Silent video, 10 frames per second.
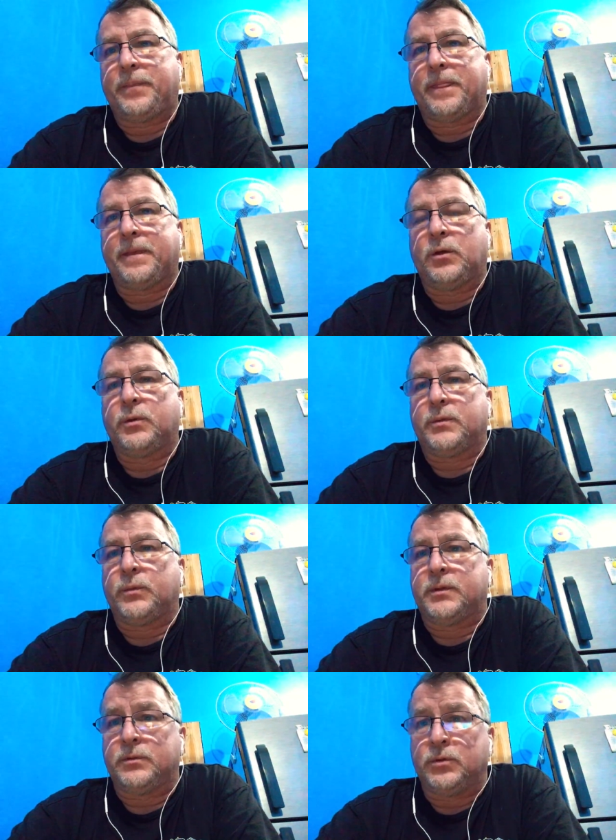
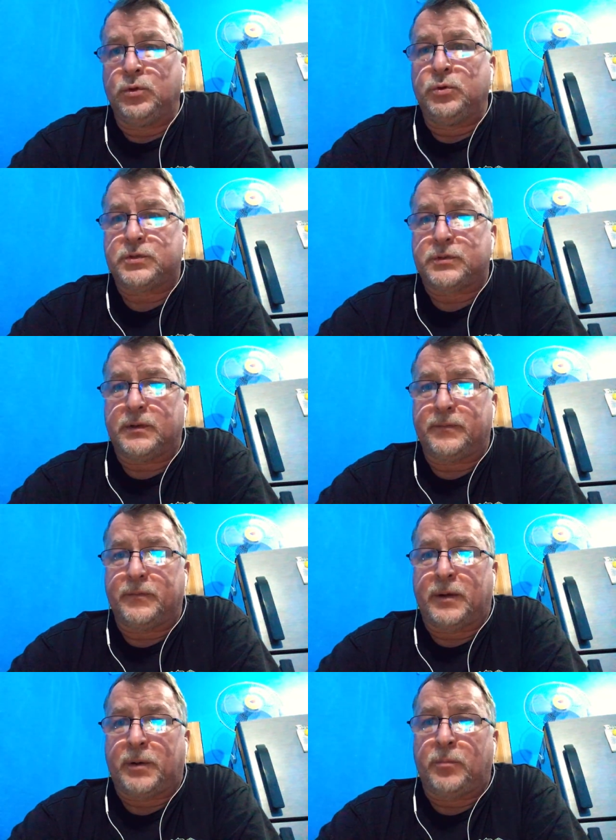with news
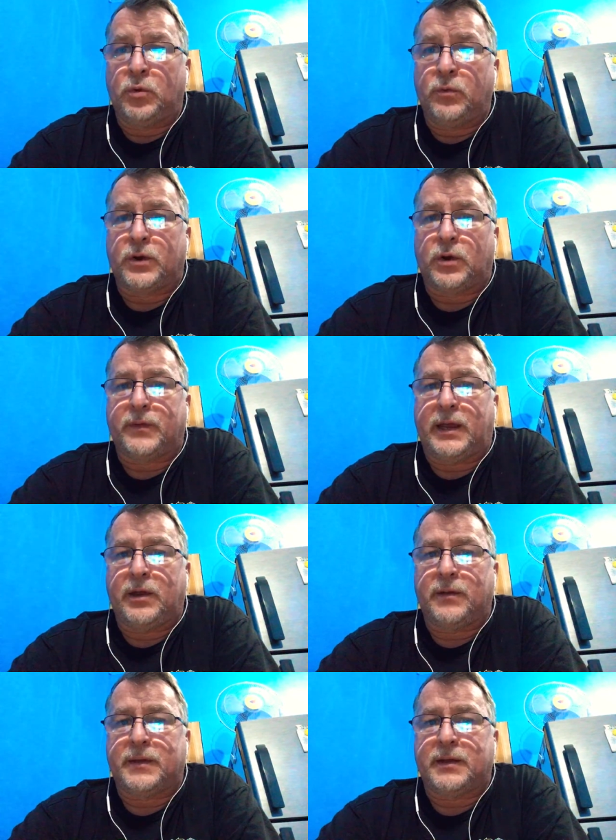about moving over
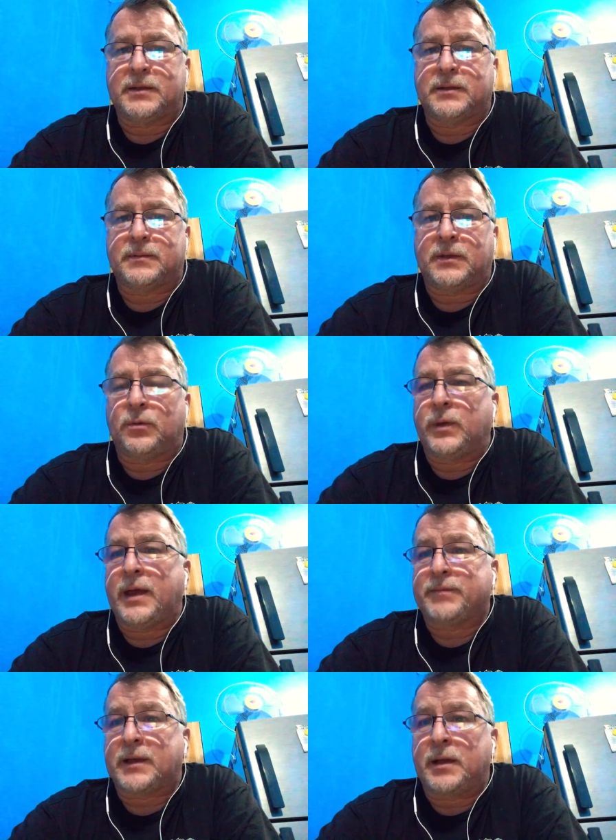here, that we
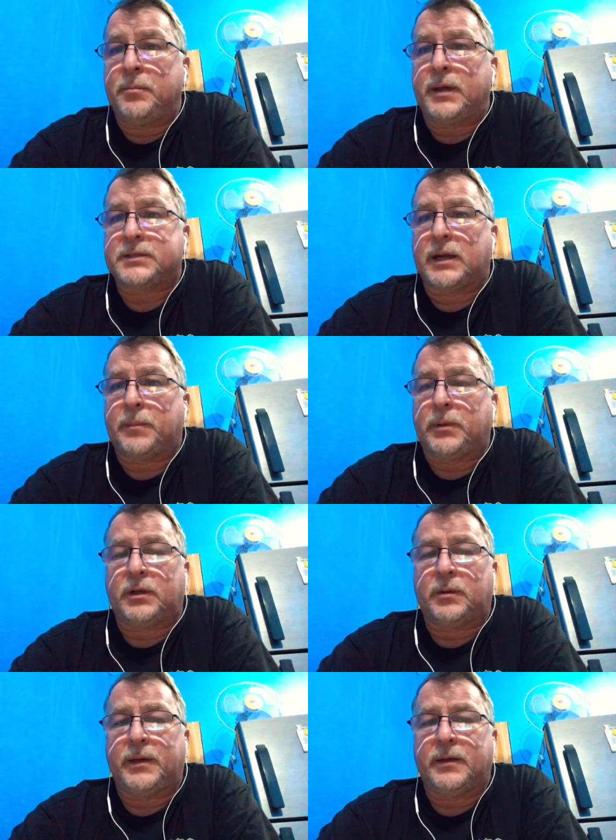have to kind of mix it up a
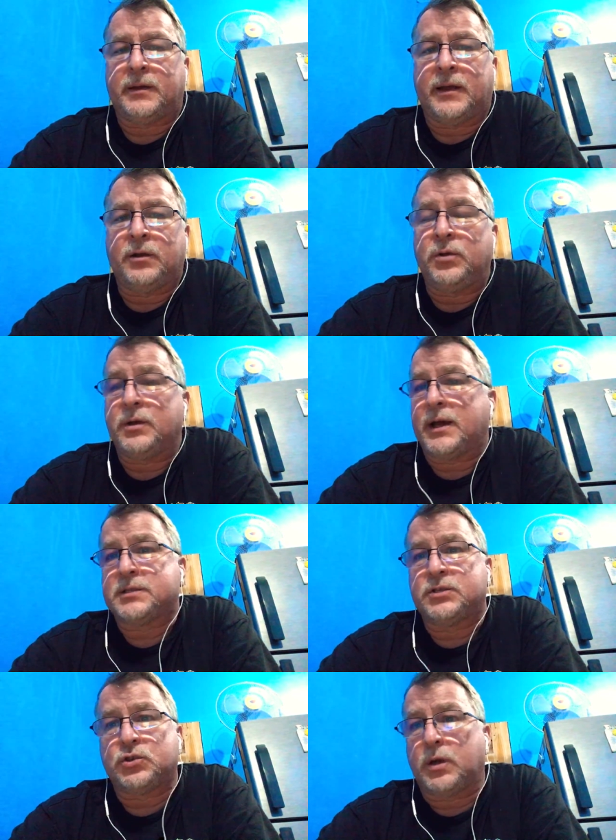little bit. And I know you guys
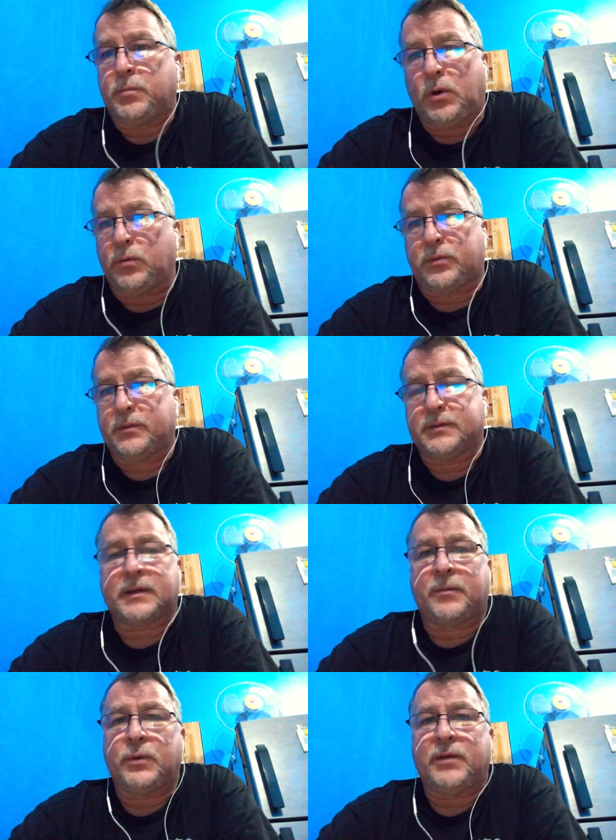enjoy both.
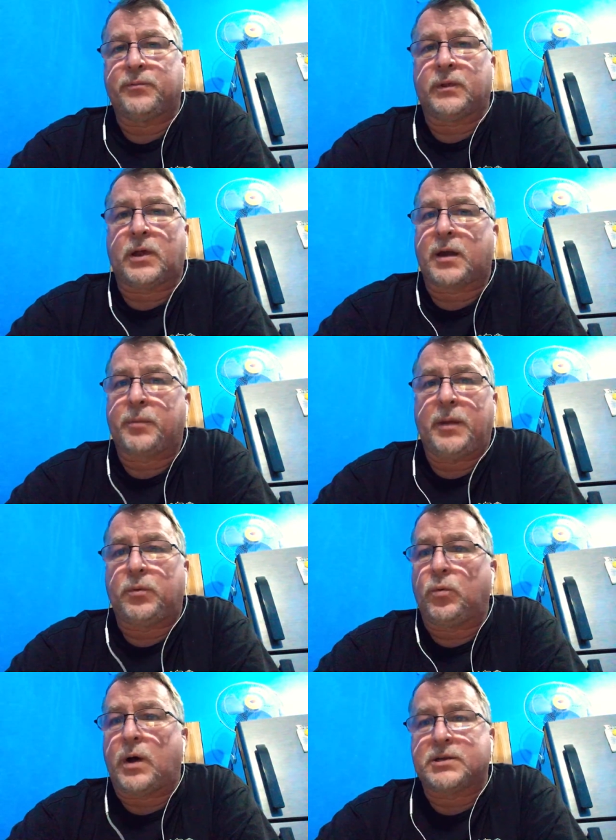And we have a lot of
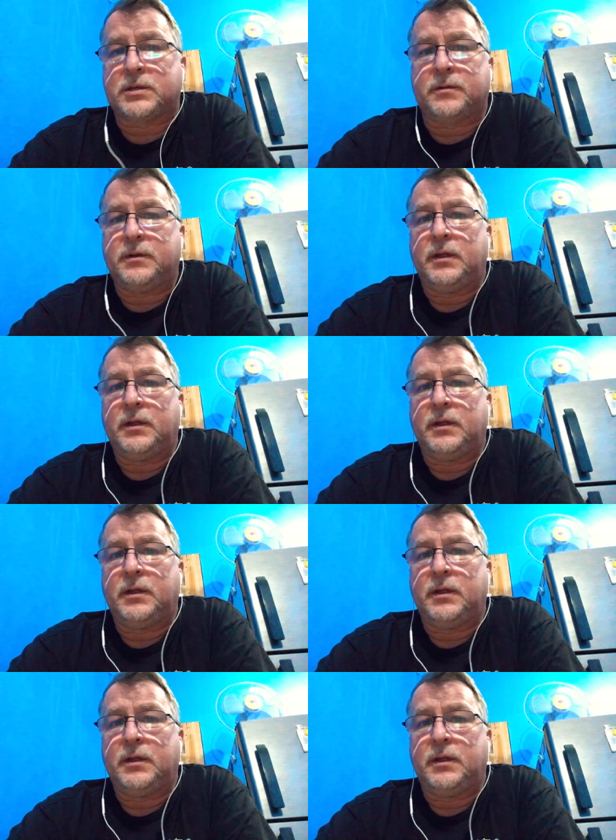people watching